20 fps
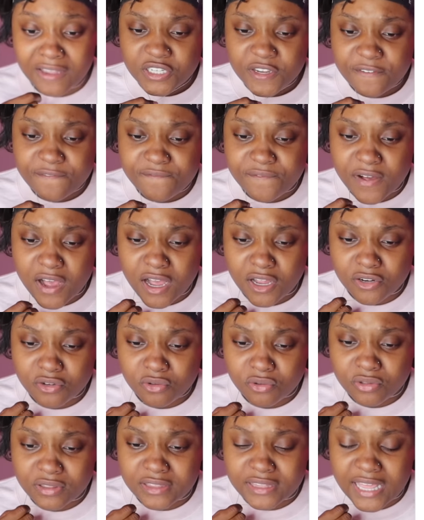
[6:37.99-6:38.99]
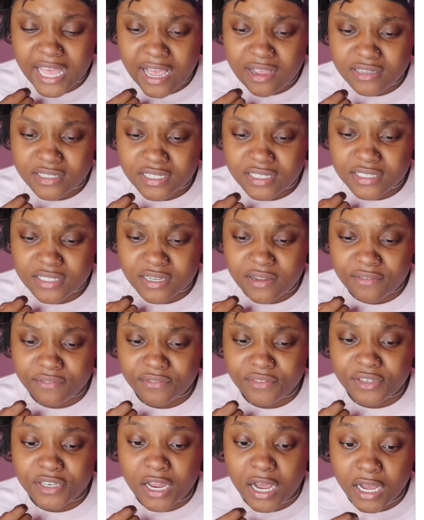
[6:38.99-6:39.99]
fondled thousands
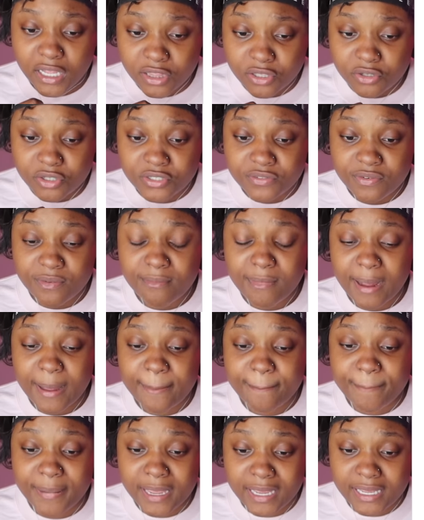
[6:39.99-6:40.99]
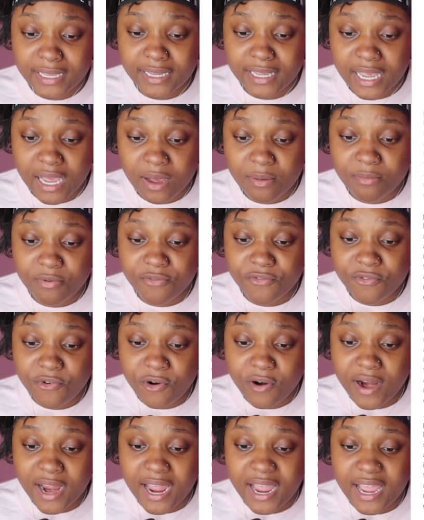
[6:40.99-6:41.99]
of dollars from my bank account
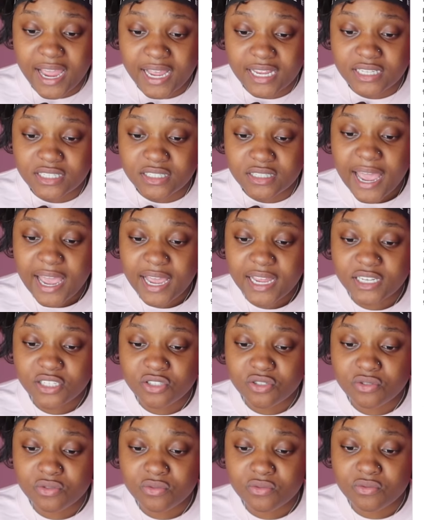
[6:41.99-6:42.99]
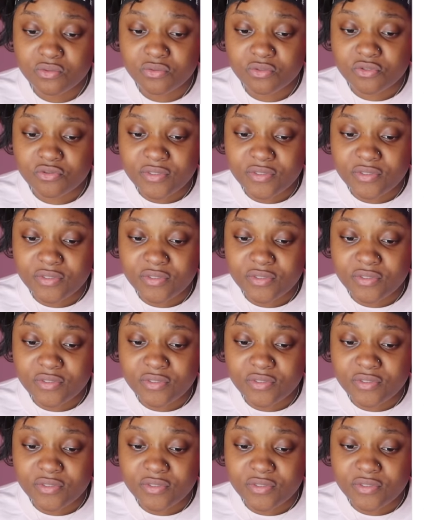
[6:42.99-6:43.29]
before I had to